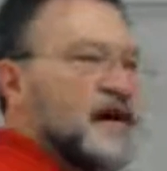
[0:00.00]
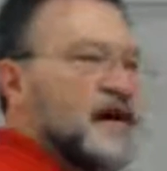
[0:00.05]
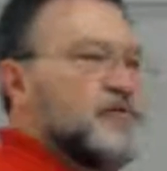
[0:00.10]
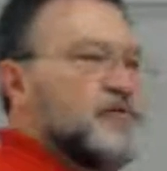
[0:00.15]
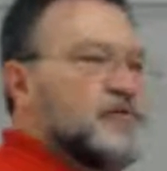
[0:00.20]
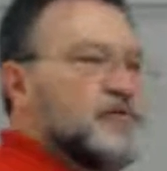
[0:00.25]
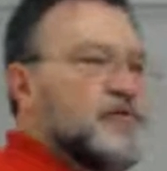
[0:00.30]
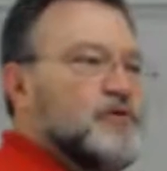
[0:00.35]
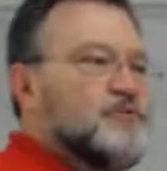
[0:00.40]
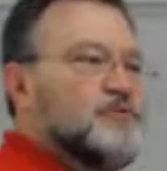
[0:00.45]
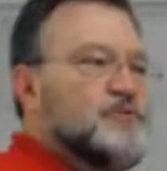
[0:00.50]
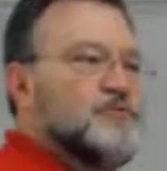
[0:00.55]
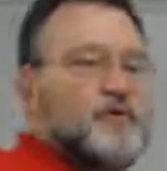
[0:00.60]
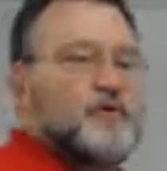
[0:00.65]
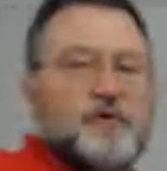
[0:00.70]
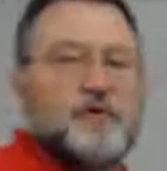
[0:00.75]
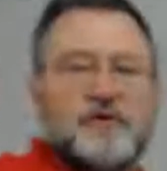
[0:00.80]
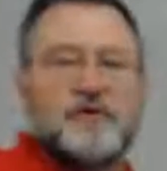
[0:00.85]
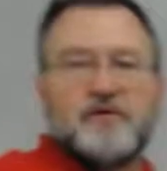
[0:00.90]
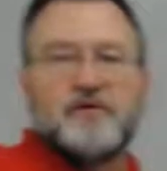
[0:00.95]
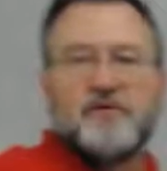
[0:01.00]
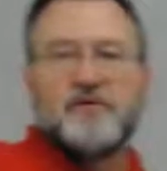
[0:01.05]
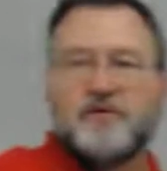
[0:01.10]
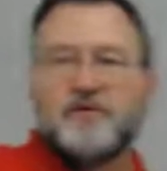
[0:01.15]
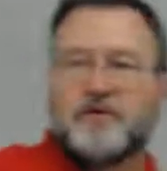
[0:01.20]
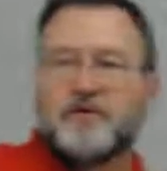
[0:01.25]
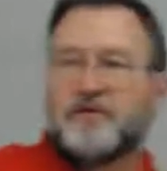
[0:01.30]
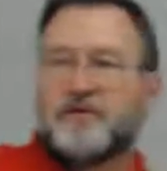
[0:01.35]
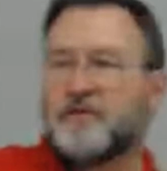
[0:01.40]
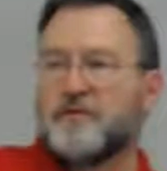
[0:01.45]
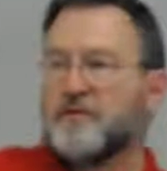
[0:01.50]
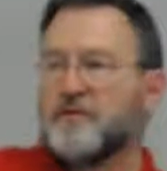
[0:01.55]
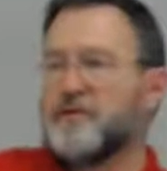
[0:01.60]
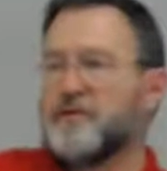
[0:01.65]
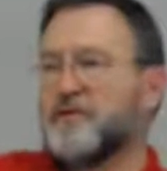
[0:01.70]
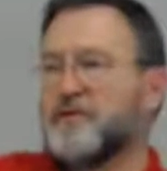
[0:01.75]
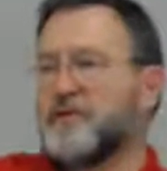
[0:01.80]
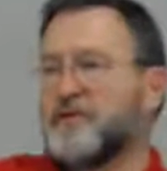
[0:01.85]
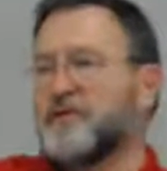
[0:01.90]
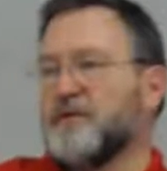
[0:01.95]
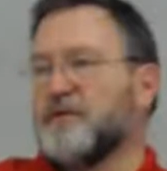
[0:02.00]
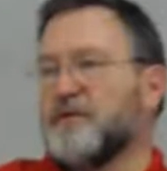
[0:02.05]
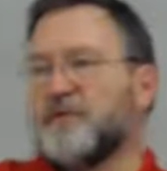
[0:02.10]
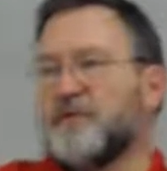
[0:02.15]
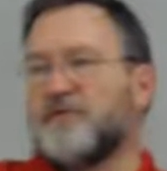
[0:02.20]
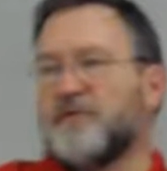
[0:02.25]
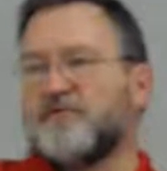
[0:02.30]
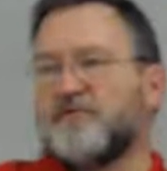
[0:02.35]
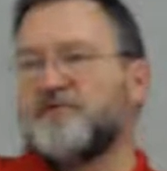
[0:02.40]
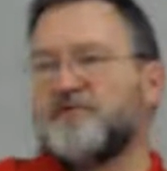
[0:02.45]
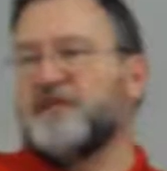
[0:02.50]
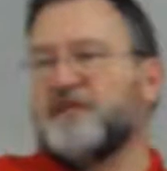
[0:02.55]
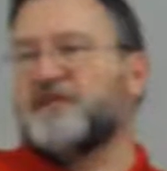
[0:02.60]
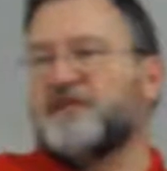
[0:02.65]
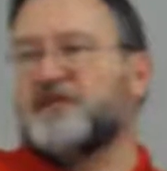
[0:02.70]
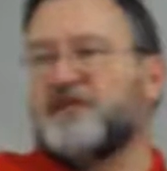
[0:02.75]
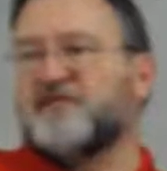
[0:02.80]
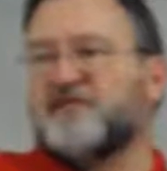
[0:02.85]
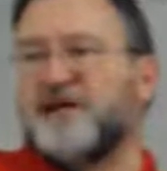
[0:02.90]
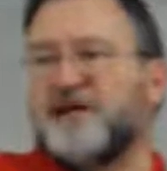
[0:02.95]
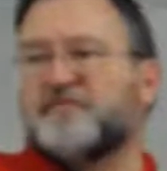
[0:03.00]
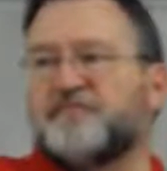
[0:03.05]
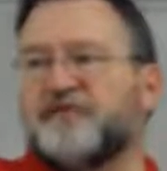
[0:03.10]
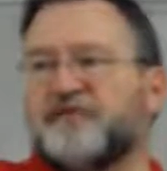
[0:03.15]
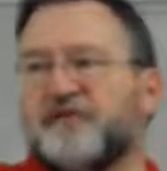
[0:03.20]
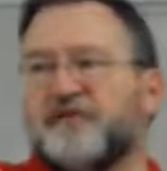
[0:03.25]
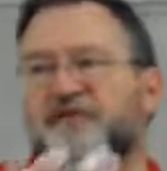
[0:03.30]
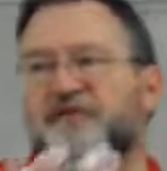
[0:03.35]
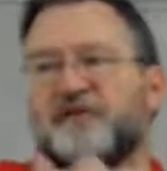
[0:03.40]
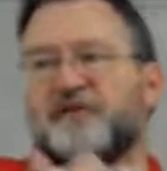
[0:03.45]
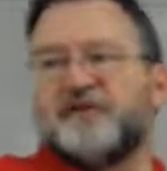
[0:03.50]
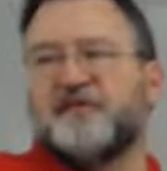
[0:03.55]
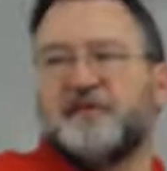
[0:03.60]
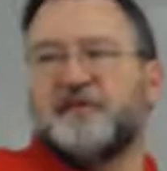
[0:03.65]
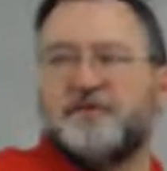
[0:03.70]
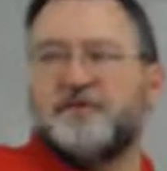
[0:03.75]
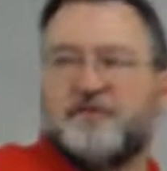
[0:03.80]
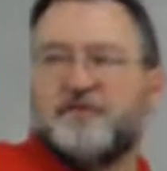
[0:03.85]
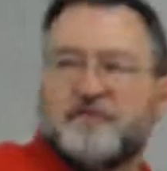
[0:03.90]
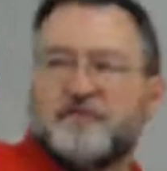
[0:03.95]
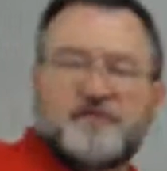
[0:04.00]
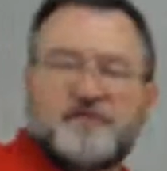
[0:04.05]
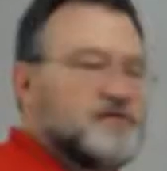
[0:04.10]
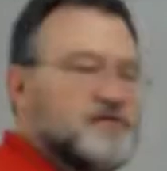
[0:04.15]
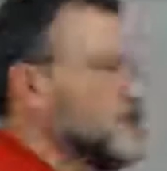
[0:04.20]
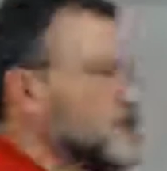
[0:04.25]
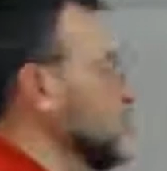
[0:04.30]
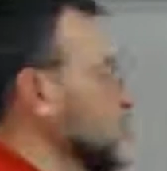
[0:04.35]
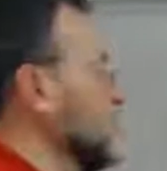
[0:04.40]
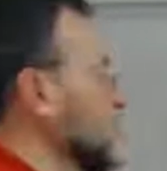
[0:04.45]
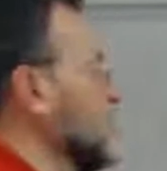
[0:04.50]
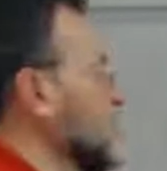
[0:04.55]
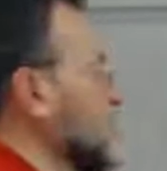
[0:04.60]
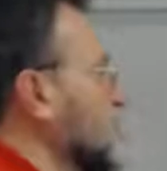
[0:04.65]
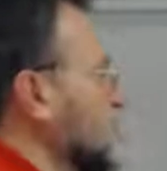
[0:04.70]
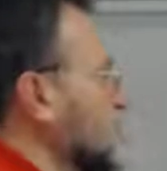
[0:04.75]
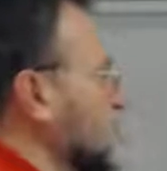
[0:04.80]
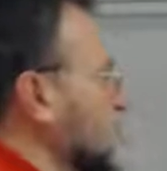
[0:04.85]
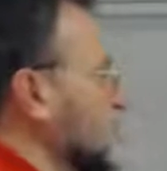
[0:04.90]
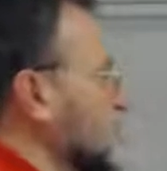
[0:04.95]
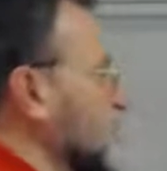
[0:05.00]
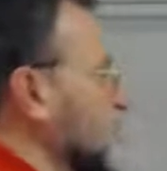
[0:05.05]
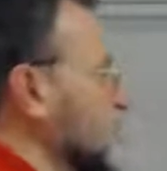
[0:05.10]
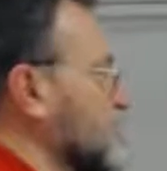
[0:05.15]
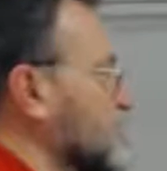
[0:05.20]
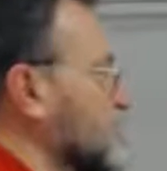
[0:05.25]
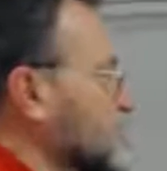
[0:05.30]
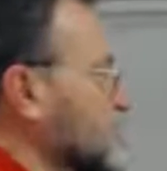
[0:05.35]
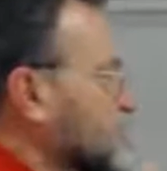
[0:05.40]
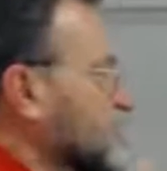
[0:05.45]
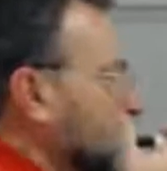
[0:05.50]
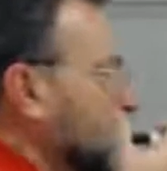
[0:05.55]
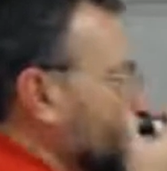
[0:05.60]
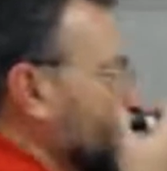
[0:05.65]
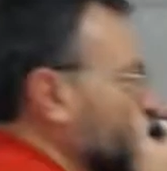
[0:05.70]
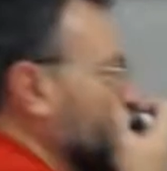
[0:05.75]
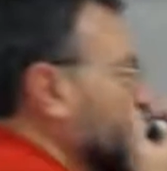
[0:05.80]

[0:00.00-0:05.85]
Now look for those things that accept and those things that lose protons.